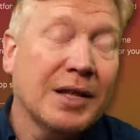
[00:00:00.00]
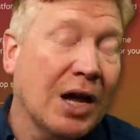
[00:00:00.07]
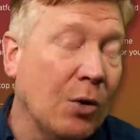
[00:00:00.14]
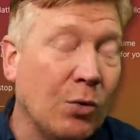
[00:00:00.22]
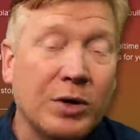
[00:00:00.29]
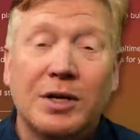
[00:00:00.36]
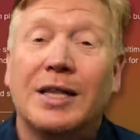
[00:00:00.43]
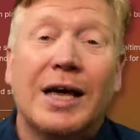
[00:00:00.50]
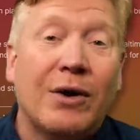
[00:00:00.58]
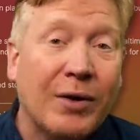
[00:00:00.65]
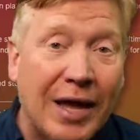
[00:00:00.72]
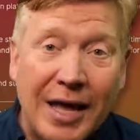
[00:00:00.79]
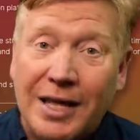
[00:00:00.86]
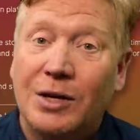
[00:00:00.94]
I wouldn't
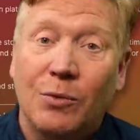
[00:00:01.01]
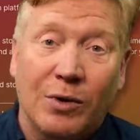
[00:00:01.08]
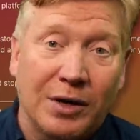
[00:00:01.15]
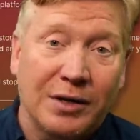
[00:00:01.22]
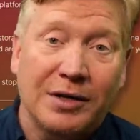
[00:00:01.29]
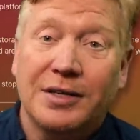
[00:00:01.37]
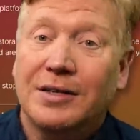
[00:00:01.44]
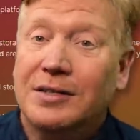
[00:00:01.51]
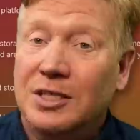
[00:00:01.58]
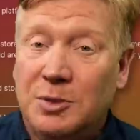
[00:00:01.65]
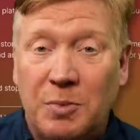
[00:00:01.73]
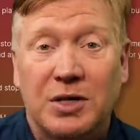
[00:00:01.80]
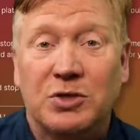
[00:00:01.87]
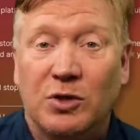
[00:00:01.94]
allow anyone to
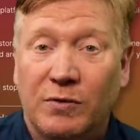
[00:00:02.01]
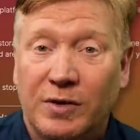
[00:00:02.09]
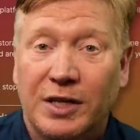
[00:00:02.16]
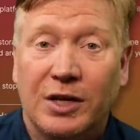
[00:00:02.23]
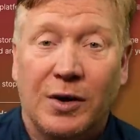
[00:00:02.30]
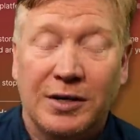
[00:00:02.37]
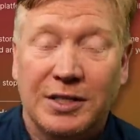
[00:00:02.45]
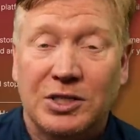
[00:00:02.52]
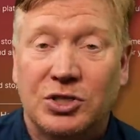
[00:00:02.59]
sponsor a video on this